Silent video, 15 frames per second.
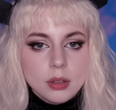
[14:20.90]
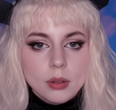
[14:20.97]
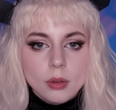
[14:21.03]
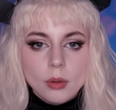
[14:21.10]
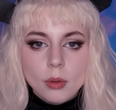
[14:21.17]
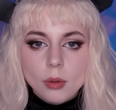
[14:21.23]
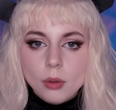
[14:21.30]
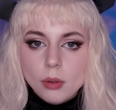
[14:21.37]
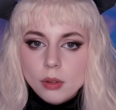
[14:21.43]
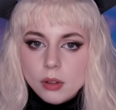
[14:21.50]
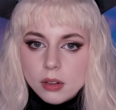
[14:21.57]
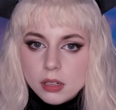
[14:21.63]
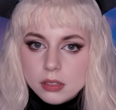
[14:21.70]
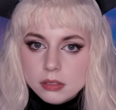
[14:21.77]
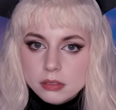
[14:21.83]
Or
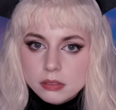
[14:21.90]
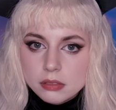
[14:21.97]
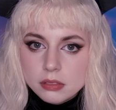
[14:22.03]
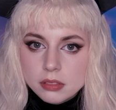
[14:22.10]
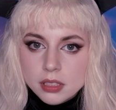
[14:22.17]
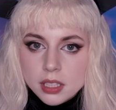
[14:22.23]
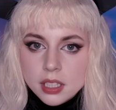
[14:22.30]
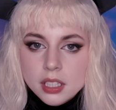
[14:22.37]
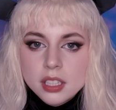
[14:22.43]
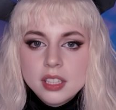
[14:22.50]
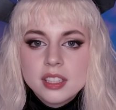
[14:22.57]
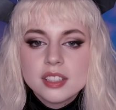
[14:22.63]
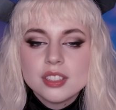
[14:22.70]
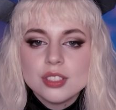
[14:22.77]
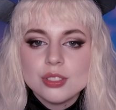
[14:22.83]

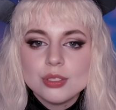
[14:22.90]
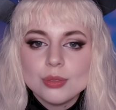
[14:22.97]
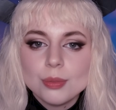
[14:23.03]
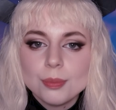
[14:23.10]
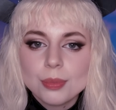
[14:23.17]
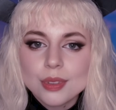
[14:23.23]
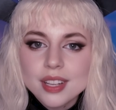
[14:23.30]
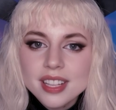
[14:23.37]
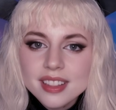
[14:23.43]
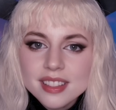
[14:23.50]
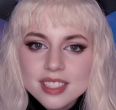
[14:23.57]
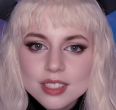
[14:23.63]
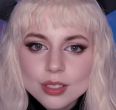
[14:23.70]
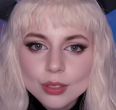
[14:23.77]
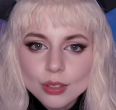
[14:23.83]
did you bring
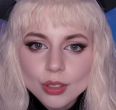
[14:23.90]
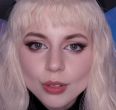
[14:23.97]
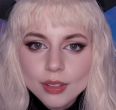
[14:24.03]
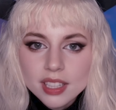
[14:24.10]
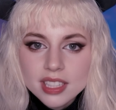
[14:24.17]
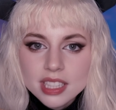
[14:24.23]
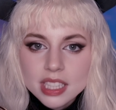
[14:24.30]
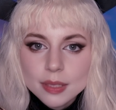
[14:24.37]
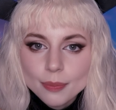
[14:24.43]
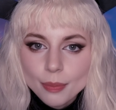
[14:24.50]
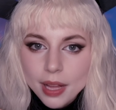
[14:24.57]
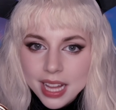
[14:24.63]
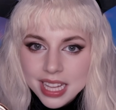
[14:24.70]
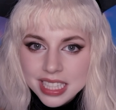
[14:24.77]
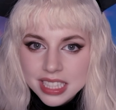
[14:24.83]
this so you can
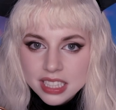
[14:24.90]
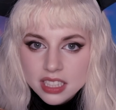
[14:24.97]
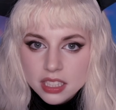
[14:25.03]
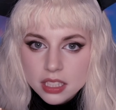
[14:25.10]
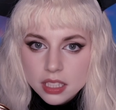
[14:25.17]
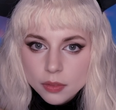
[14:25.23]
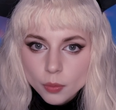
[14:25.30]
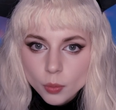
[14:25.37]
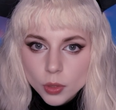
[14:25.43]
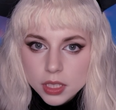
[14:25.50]
spy on someone?